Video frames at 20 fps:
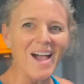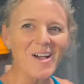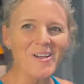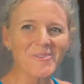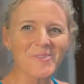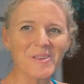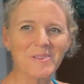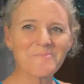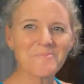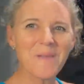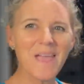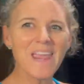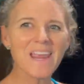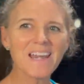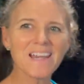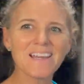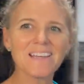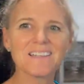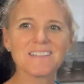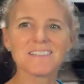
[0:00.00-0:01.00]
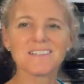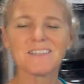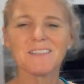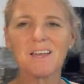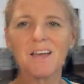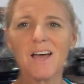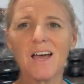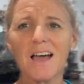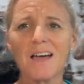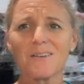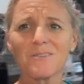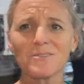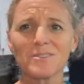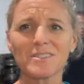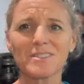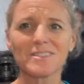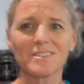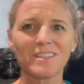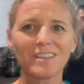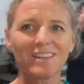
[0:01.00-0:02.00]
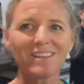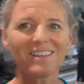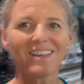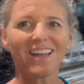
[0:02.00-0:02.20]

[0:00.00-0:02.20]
We made it to the house. Woo.